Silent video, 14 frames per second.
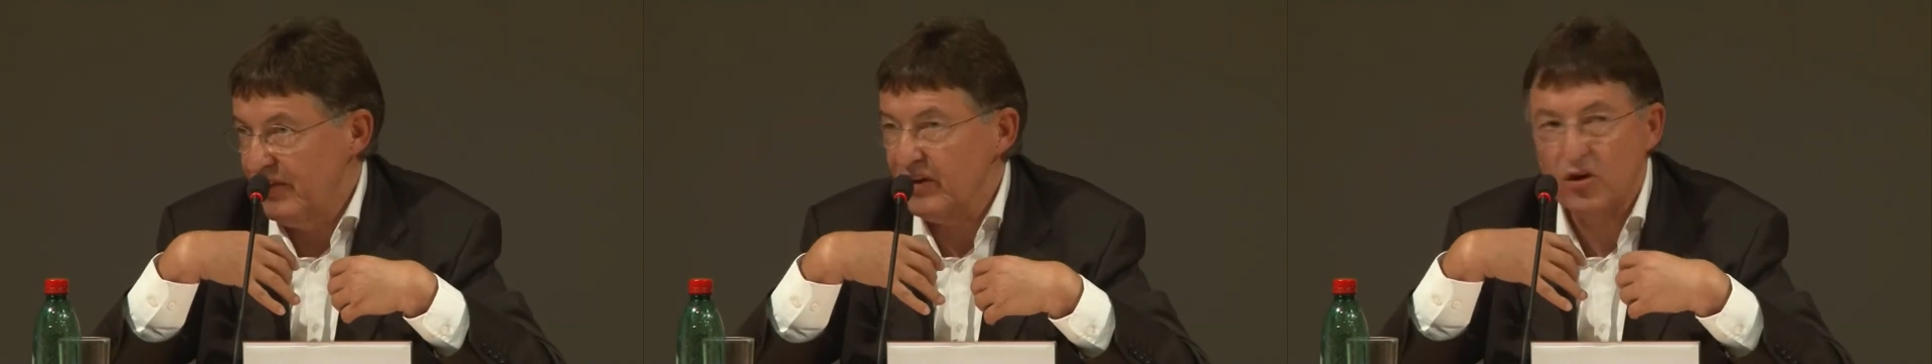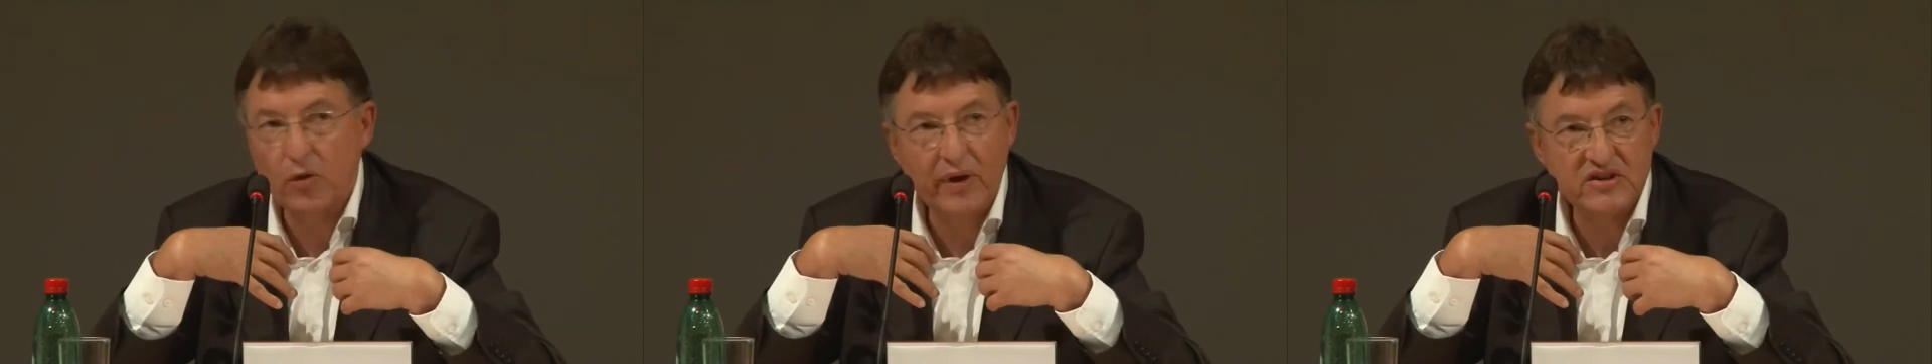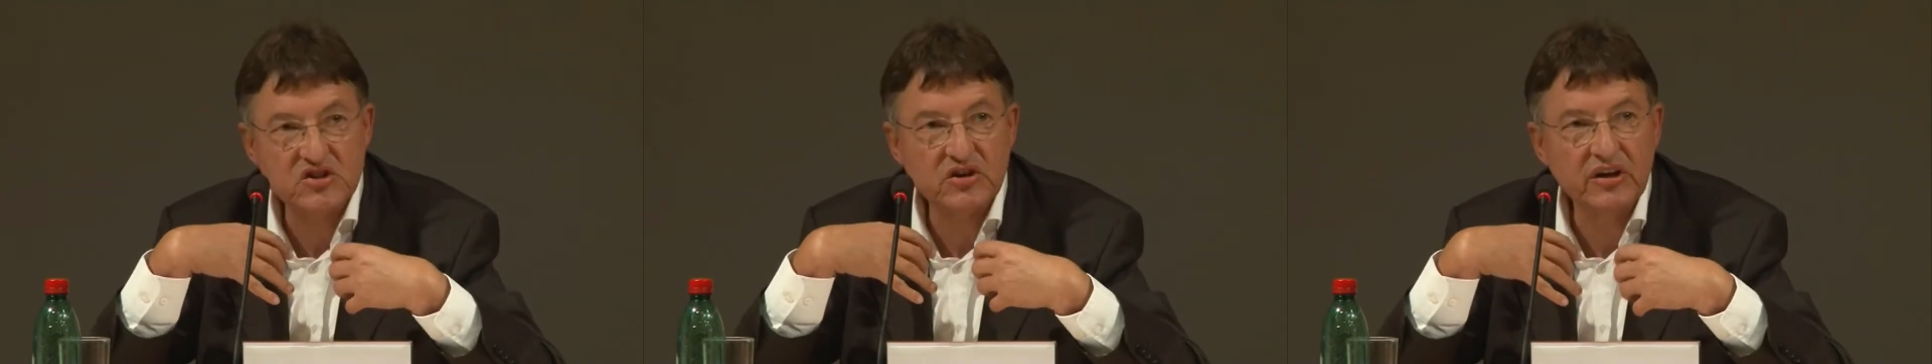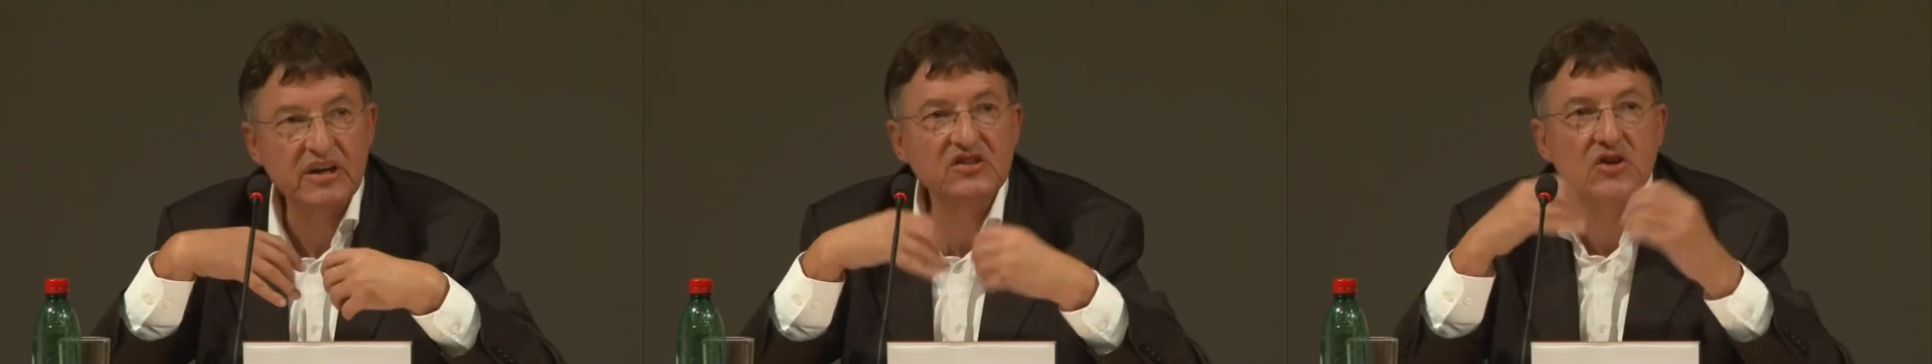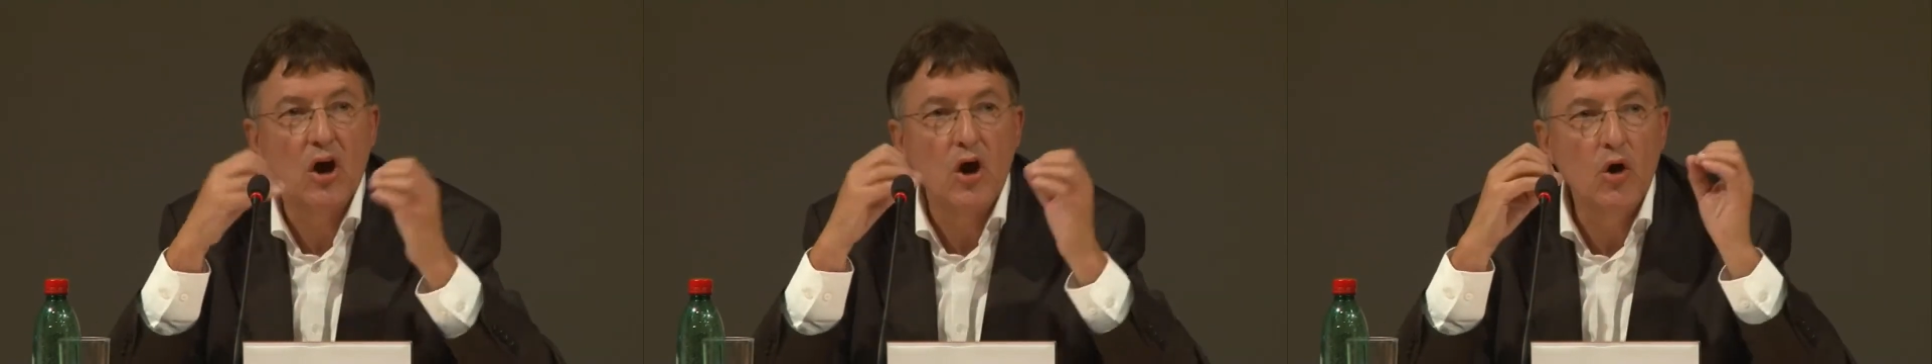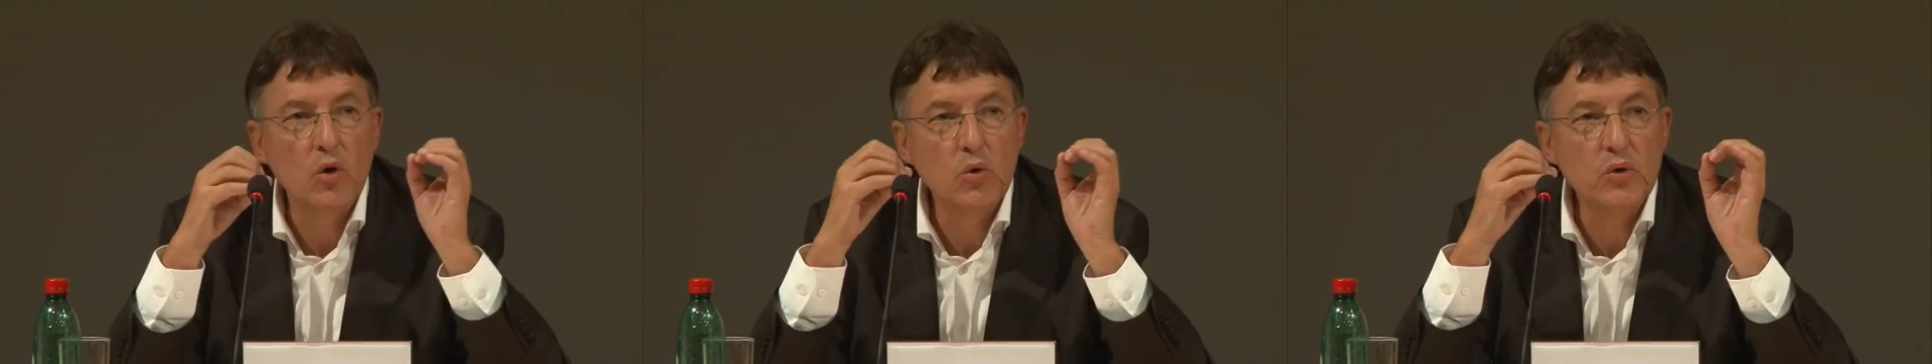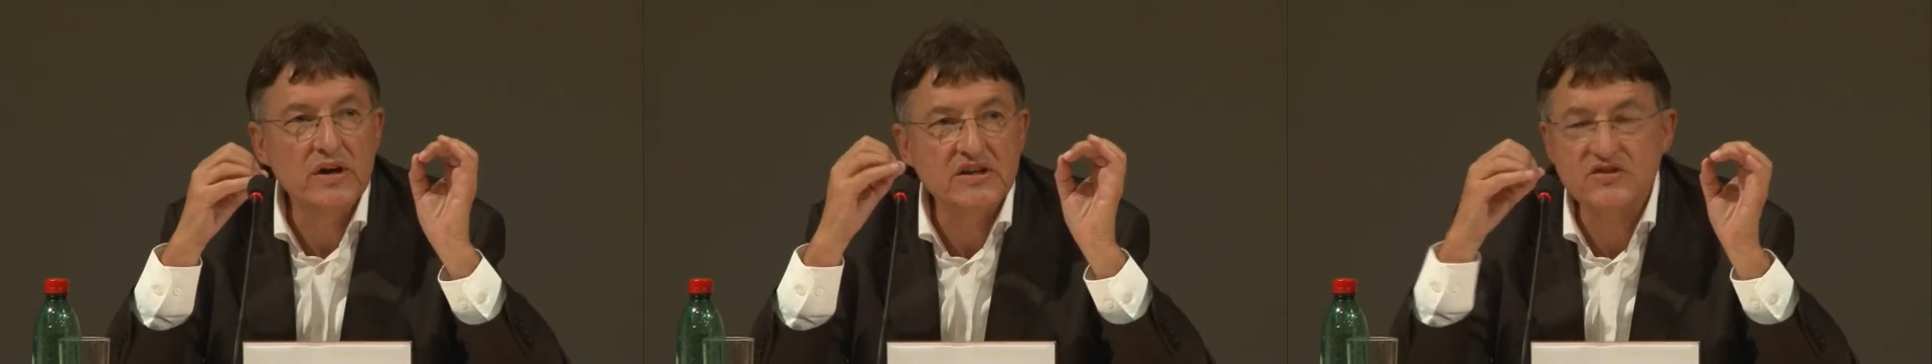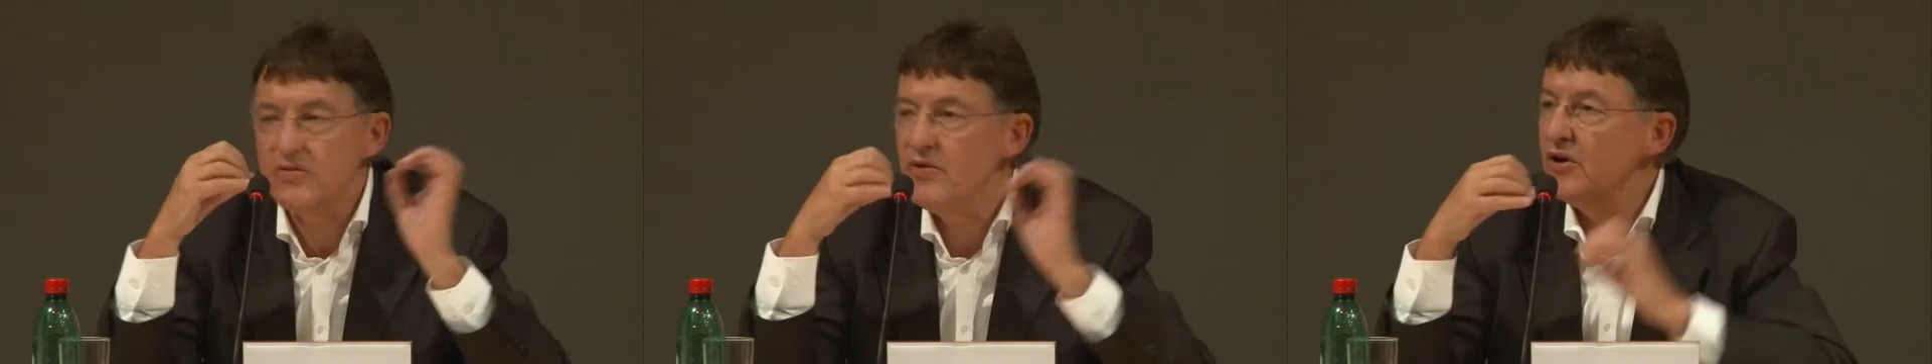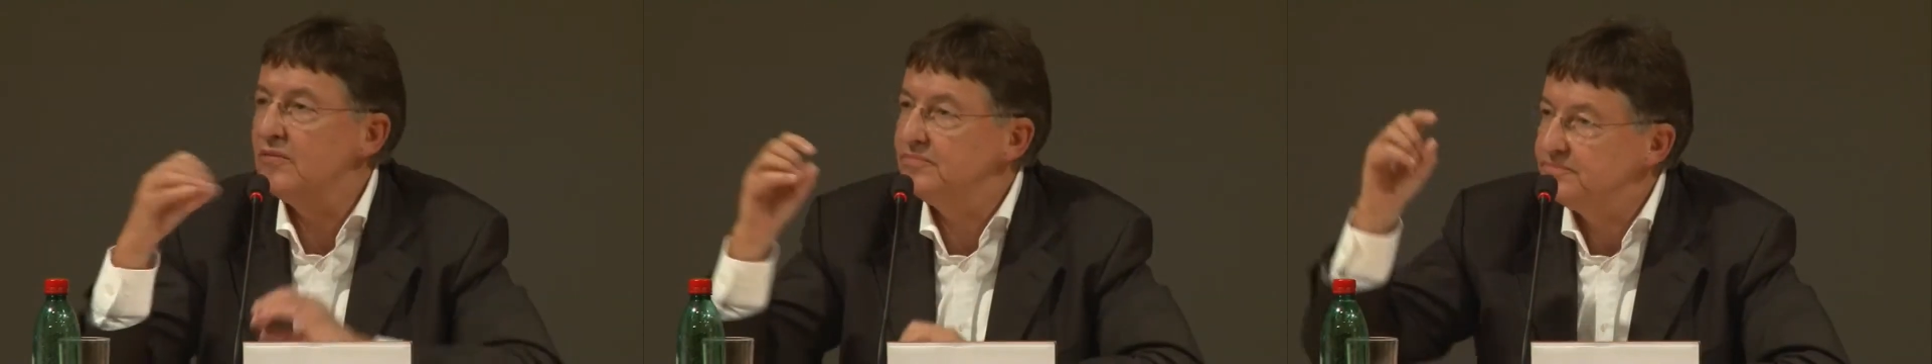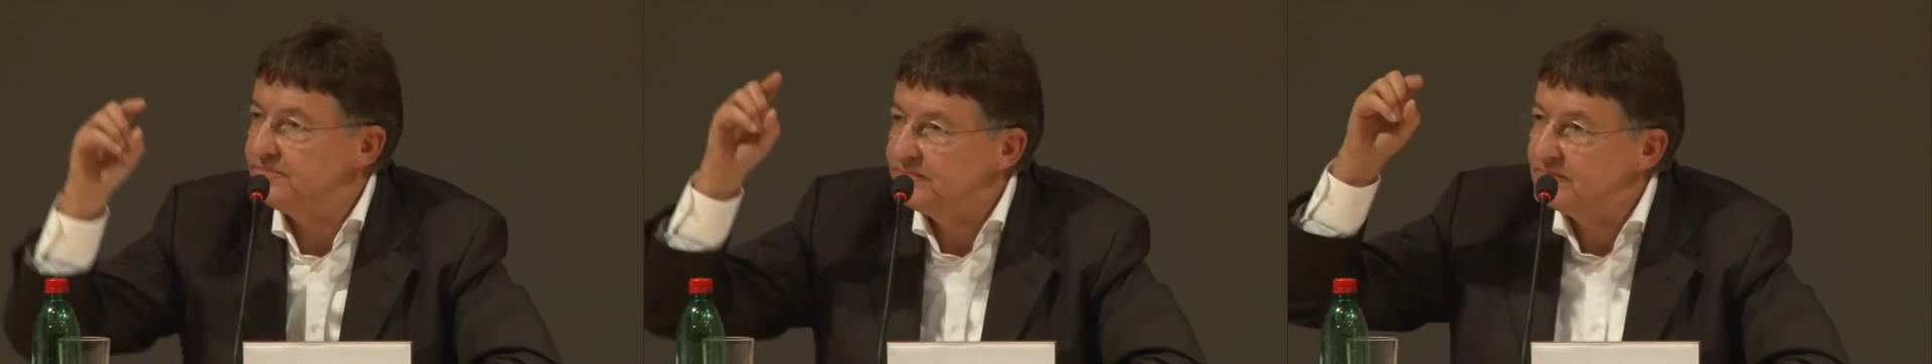the question is, who is the